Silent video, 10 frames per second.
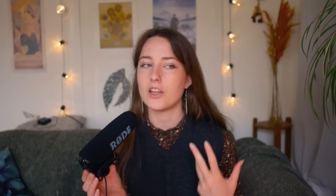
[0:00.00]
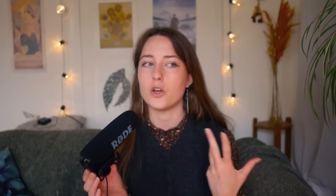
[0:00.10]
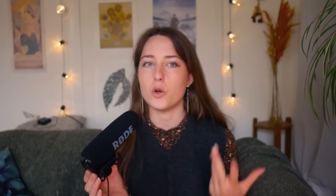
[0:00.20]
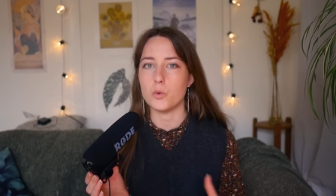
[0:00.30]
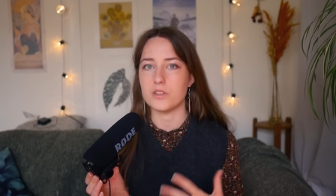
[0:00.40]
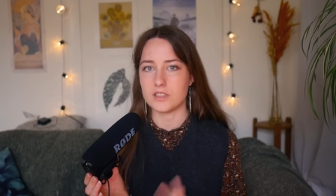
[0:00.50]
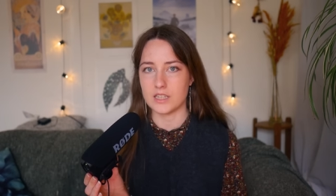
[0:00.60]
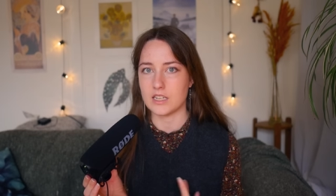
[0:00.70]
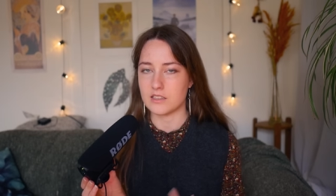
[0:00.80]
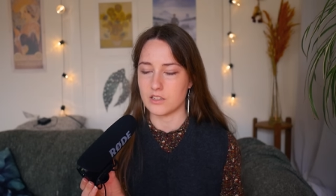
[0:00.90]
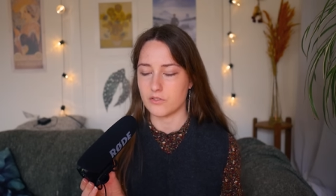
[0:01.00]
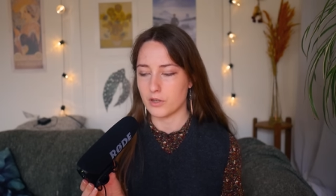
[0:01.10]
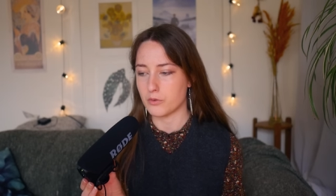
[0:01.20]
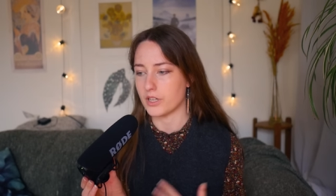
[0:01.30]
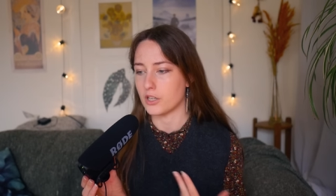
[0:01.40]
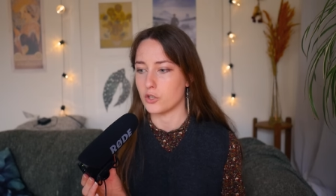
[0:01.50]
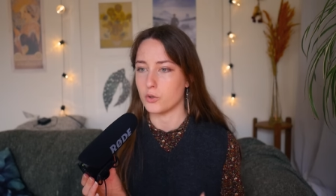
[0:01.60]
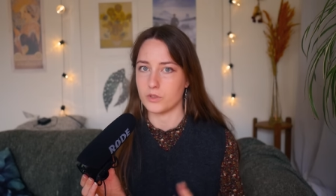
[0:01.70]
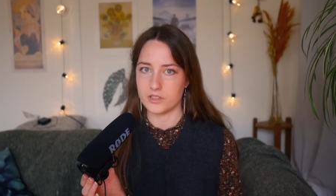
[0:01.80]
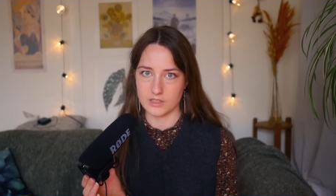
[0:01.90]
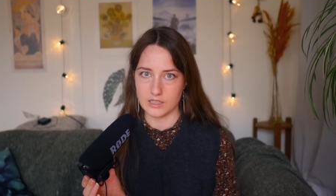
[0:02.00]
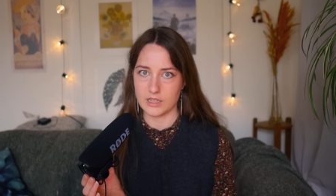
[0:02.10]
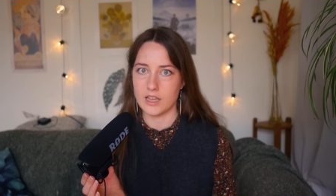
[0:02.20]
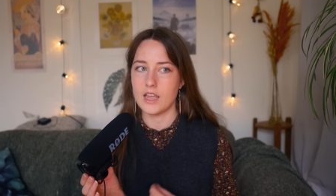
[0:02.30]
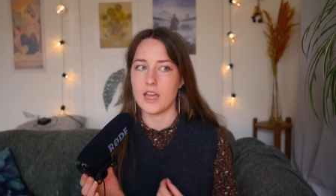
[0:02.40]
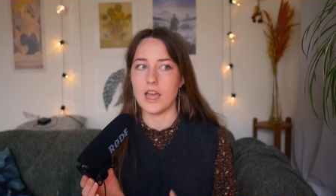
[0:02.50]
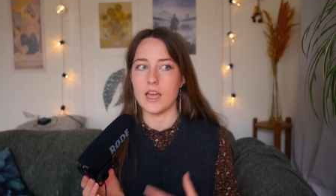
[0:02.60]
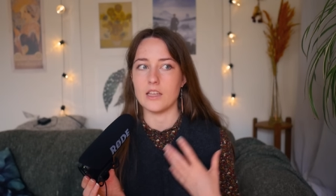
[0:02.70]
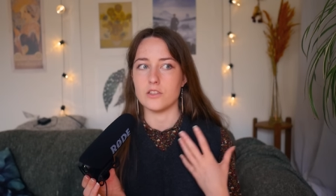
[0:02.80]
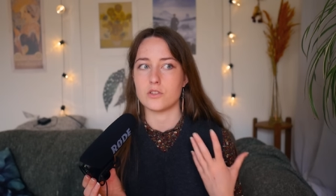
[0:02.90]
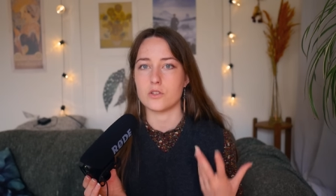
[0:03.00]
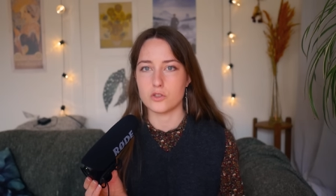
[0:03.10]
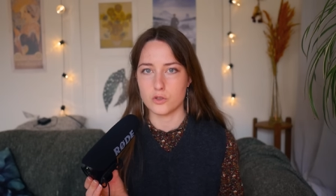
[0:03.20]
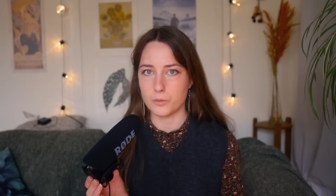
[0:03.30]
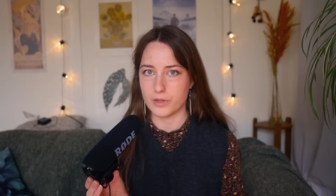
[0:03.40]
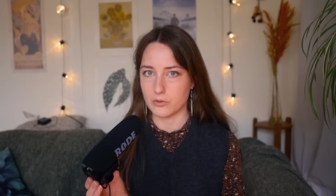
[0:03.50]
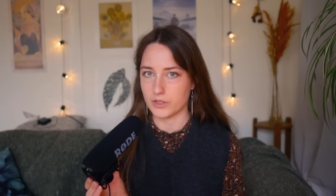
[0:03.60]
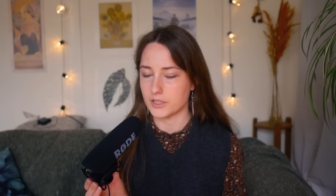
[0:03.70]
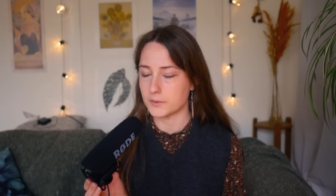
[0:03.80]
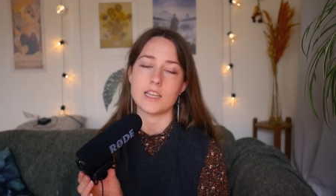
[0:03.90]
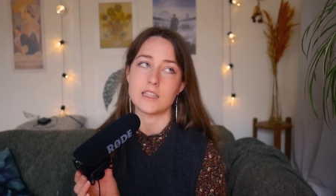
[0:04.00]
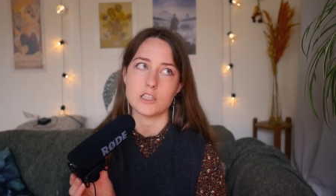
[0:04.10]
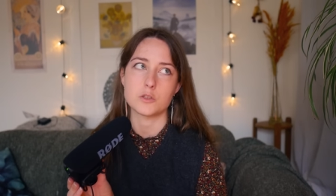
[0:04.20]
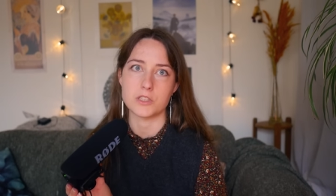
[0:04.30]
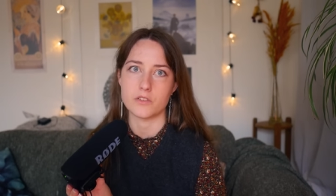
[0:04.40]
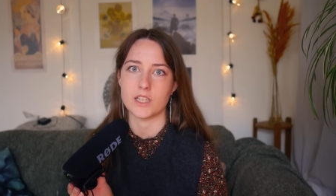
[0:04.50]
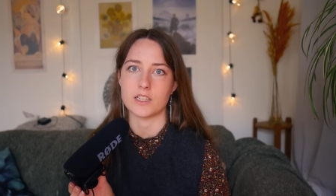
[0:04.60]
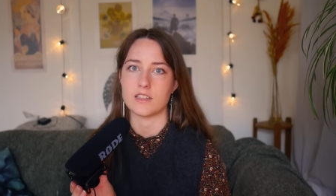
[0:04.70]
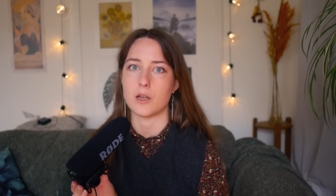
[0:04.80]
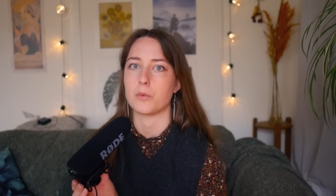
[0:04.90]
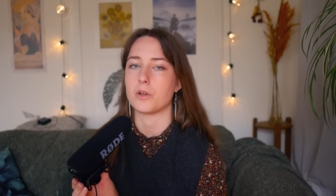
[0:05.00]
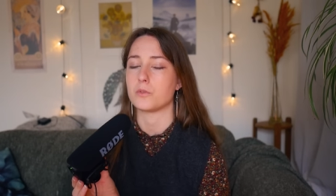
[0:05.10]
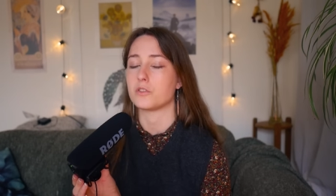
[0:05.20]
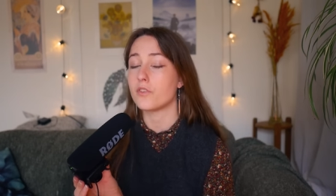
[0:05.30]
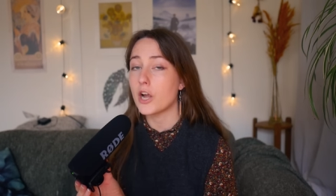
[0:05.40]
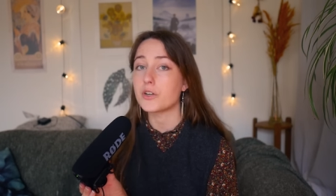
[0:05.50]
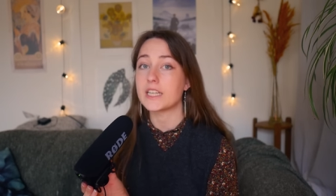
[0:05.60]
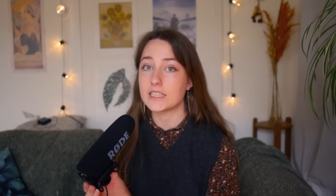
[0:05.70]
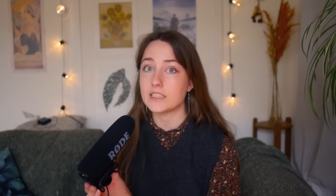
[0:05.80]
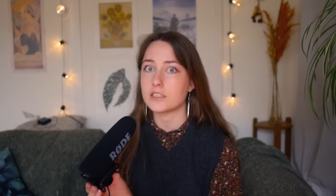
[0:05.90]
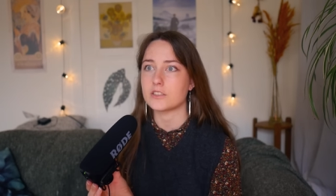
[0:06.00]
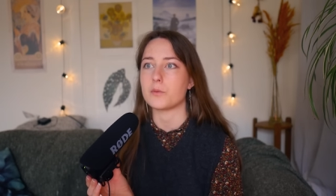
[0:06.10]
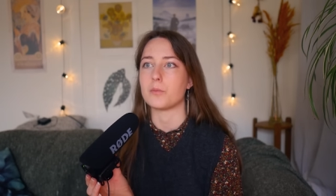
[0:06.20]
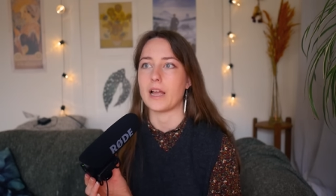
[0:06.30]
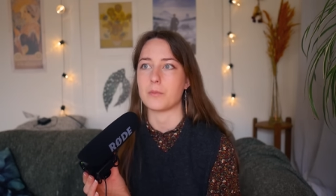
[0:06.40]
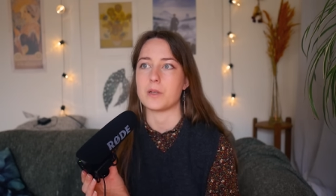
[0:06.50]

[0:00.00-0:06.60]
who is seen as inferior and who is seen as superior. In this specific example, it was very clear that black